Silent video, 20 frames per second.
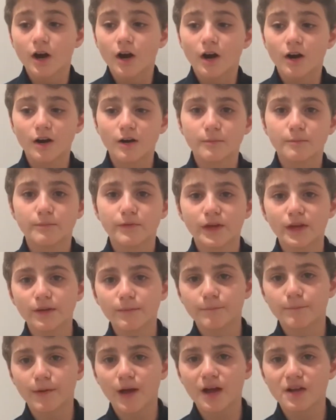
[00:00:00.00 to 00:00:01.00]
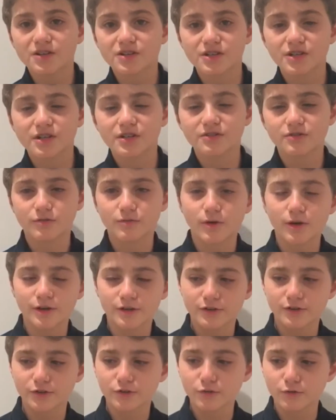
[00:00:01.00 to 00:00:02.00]
are being passionate to what
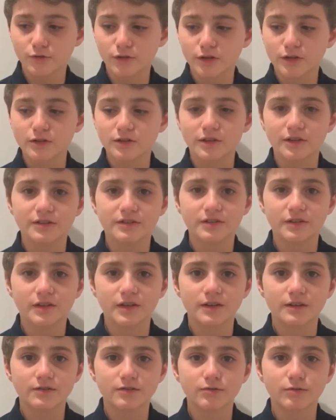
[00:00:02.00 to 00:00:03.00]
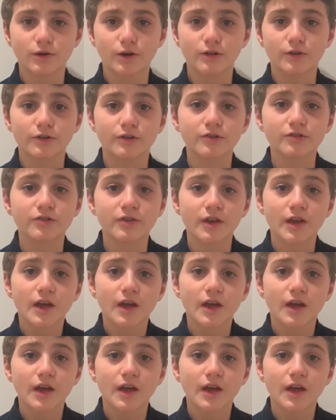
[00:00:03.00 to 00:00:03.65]
you're doing, listening to others,